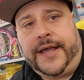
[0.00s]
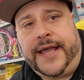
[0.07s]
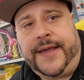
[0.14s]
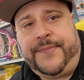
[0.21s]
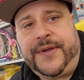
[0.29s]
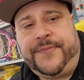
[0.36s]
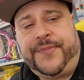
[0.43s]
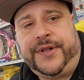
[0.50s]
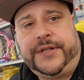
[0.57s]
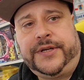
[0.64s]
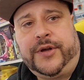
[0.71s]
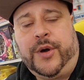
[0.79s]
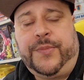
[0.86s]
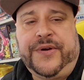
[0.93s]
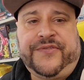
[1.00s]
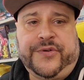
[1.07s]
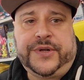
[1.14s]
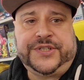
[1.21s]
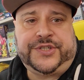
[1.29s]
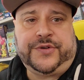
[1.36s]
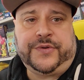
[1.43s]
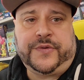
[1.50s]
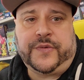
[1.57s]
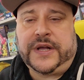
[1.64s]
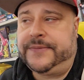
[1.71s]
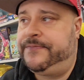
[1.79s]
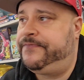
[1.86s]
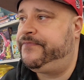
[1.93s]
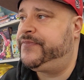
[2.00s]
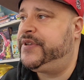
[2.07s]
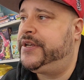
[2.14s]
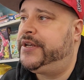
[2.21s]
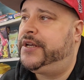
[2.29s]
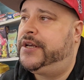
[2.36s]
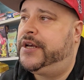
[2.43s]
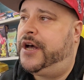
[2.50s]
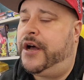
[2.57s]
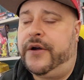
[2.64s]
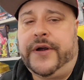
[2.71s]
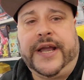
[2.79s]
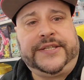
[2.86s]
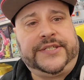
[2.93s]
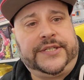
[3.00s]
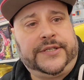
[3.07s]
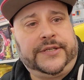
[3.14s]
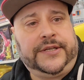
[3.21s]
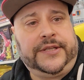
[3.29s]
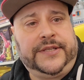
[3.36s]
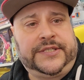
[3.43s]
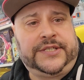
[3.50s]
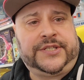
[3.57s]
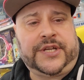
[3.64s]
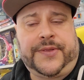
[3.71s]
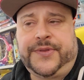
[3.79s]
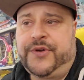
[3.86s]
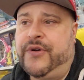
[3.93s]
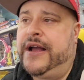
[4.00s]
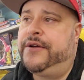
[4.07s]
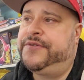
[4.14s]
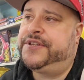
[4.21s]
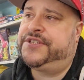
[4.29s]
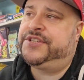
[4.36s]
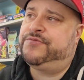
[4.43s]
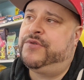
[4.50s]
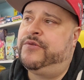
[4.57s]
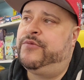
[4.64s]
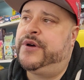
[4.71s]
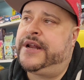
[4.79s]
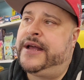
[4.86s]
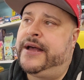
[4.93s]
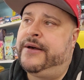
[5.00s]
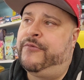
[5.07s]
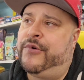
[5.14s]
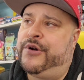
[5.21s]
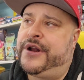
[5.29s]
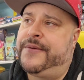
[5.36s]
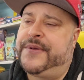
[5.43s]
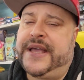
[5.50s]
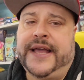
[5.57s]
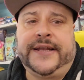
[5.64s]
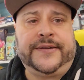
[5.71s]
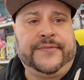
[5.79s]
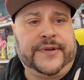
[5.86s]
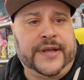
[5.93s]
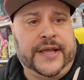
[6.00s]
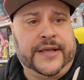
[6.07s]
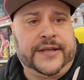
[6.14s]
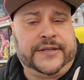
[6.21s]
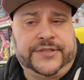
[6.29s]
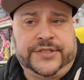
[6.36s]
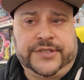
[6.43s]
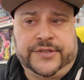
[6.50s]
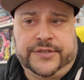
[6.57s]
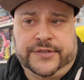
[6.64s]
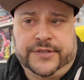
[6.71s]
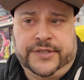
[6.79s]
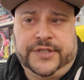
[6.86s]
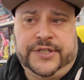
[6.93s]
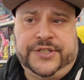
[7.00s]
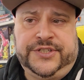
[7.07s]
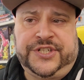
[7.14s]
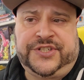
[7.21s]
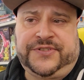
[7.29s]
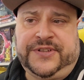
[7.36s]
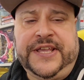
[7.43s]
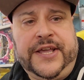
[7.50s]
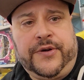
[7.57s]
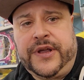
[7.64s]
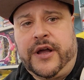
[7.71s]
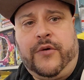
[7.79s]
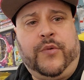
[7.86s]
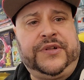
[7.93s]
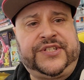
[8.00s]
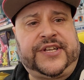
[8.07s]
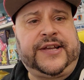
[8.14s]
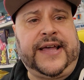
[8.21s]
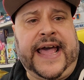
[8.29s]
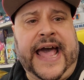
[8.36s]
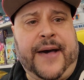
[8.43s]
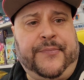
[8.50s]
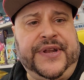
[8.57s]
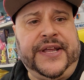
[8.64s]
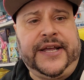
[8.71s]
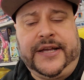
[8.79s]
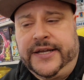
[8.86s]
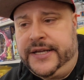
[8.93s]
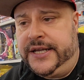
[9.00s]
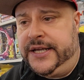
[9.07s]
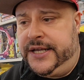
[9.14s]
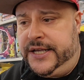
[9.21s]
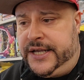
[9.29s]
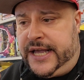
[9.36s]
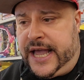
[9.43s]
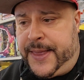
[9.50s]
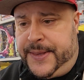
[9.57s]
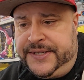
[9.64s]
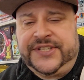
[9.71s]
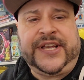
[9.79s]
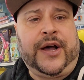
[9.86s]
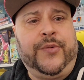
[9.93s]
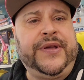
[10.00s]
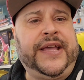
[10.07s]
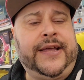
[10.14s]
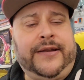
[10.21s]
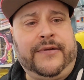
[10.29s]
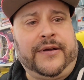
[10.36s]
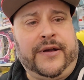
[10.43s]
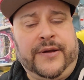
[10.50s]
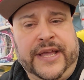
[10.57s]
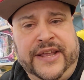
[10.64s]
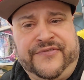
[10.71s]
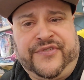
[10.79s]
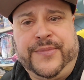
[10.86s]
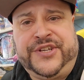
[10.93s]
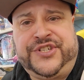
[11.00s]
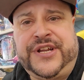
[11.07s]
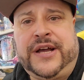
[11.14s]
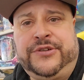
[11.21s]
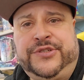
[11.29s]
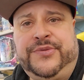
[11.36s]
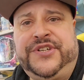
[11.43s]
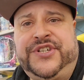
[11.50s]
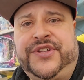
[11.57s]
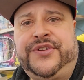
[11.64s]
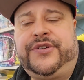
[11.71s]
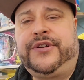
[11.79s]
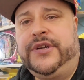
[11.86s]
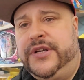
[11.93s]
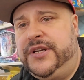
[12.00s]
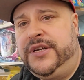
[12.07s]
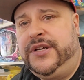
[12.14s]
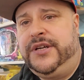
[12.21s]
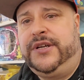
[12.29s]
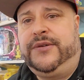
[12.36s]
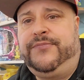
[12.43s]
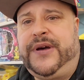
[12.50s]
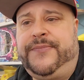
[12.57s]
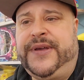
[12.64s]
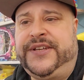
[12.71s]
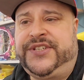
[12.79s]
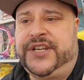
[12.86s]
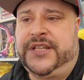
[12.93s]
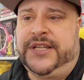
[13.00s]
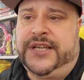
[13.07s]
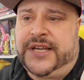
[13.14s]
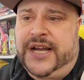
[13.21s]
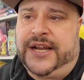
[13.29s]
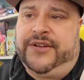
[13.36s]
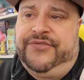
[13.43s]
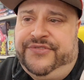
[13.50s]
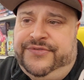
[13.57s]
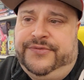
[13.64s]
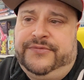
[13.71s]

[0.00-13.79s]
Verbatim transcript: Hey people, hope everyone's doing well. All right, this is on the ground. This is what what word I'm getting and just hearing on what's happening. And this is how we get information out to each other by basically kind of